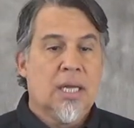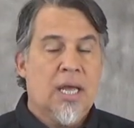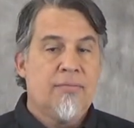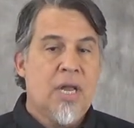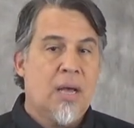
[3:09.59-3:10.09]

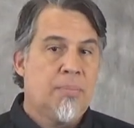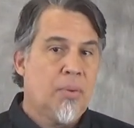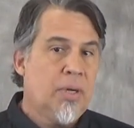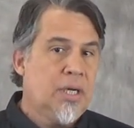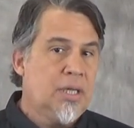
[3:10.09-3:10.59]
have not
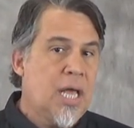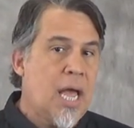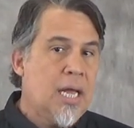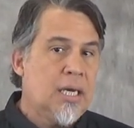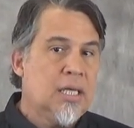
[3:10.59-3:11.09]
pointed
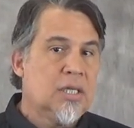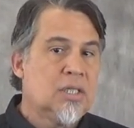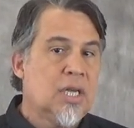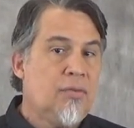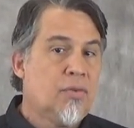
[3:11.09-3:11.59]
that in a safe